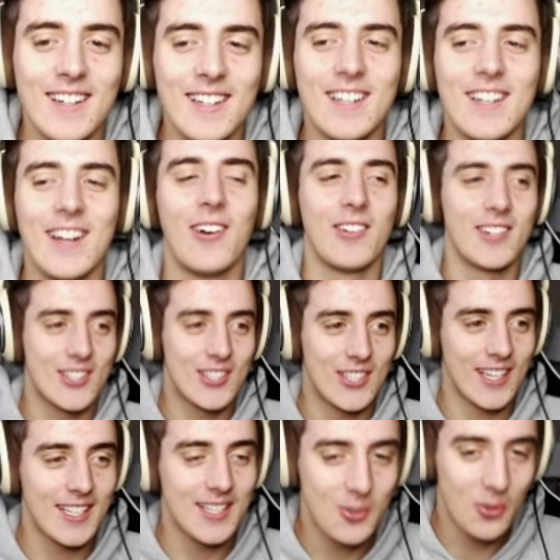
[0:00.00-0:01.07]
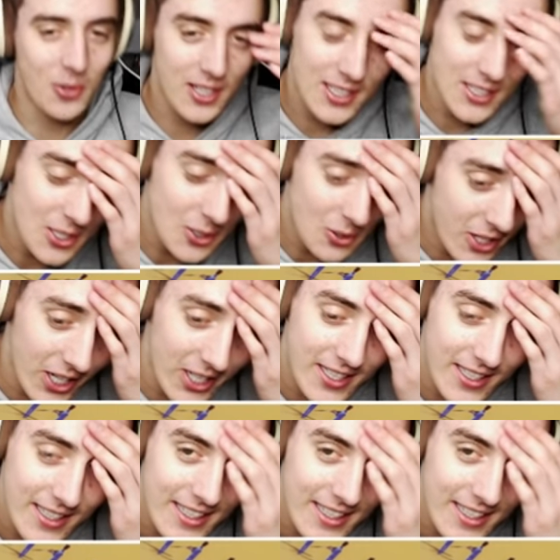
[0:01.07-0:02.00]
No, the chickens were going to do good.